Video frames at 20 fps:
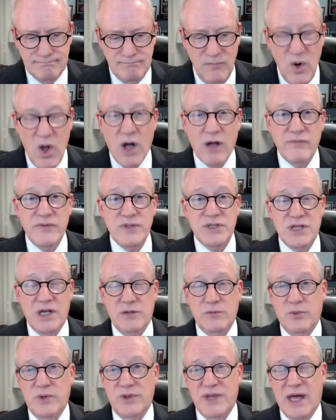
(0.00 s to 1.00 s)
all of a
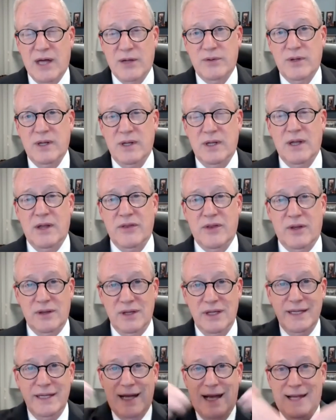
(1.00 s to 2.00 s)
sudden, without the
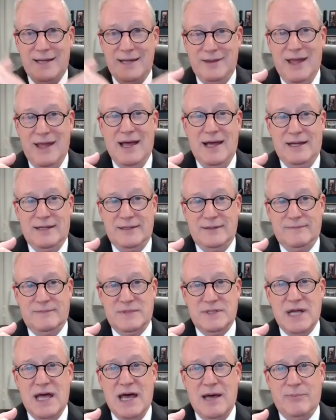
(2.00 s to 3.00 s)
lid on
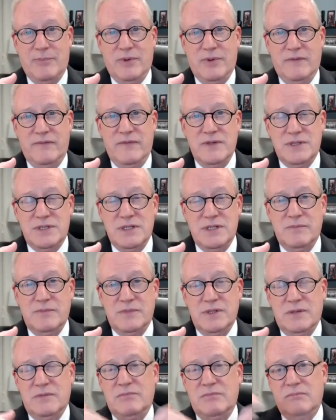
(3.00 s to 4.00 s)
top of the
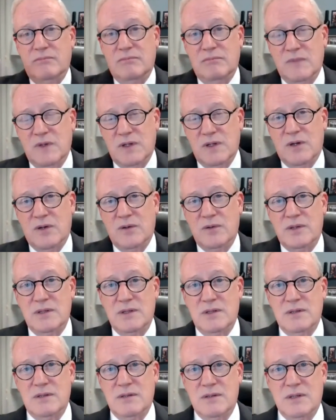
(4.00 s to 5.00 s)
symptom,
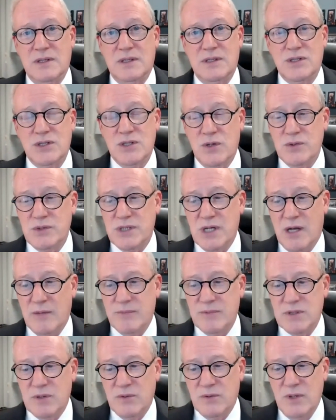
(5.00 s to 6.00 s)
it shows up.
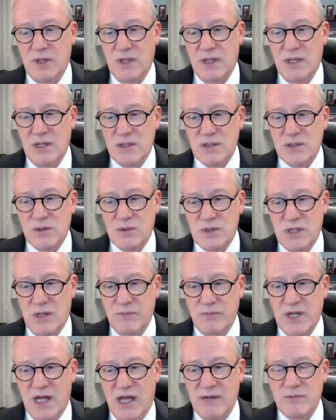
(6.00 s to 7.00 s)
So
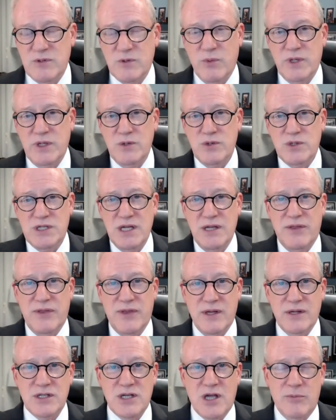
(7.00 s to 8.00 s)
sometimes when you see
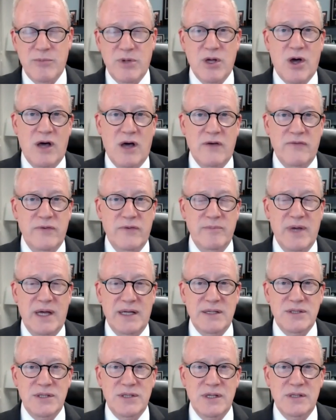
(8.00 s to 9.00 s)
things coming off
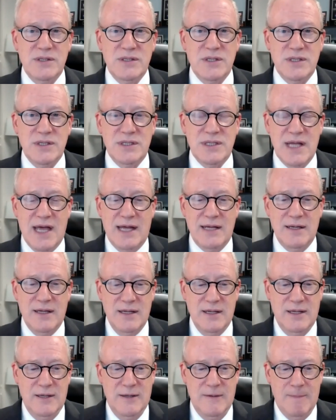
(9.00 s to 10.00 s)
medicines, it's not
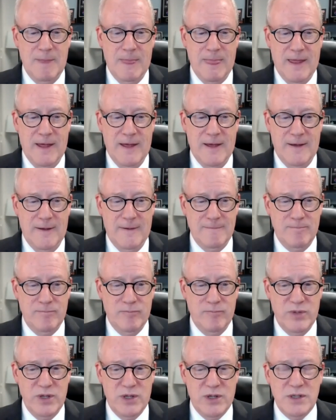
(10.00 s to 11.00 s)

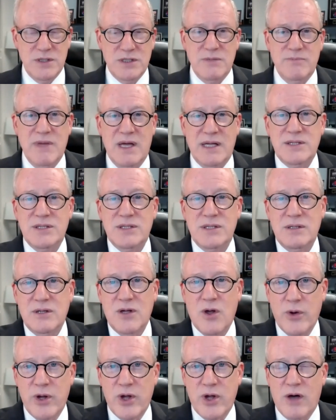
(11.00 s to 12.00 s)
because the medicine
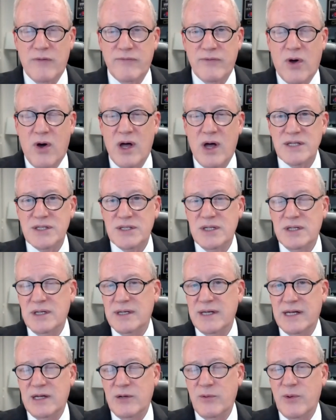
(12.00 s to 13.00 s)
going off caused it
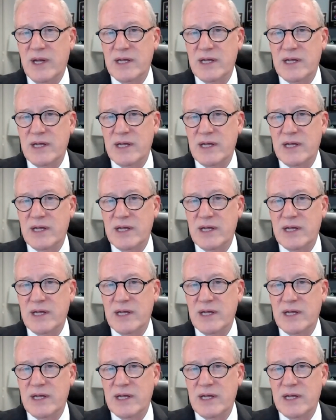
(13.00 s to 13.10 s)
in any way